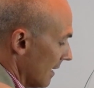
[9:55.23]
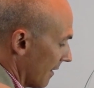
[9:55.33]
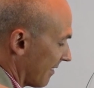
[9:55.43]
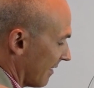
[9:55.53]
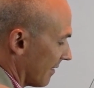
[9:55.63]

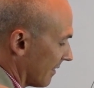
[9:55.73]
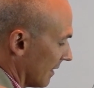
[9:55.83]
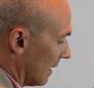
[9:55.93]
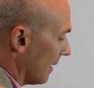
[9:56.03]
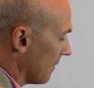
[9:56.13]

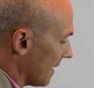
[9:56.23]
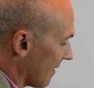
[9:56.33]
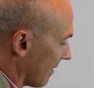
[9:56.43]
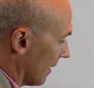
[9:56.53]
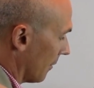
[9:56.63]
assisted
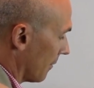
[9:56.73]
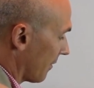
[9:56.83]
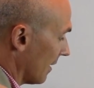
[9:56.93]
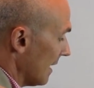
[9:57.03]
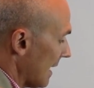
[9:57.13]
living
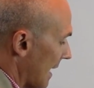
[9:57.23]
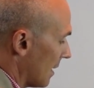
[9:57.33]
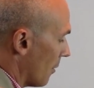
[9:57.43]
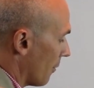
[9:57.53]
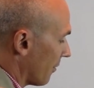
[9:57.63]
centers,
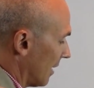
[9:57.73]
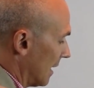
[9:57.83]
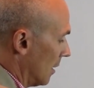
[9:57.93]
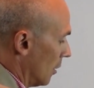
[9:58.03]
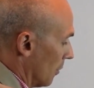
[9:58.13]
and
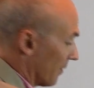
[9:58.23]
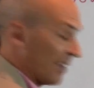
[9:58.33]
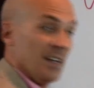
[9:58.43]
nursing homes.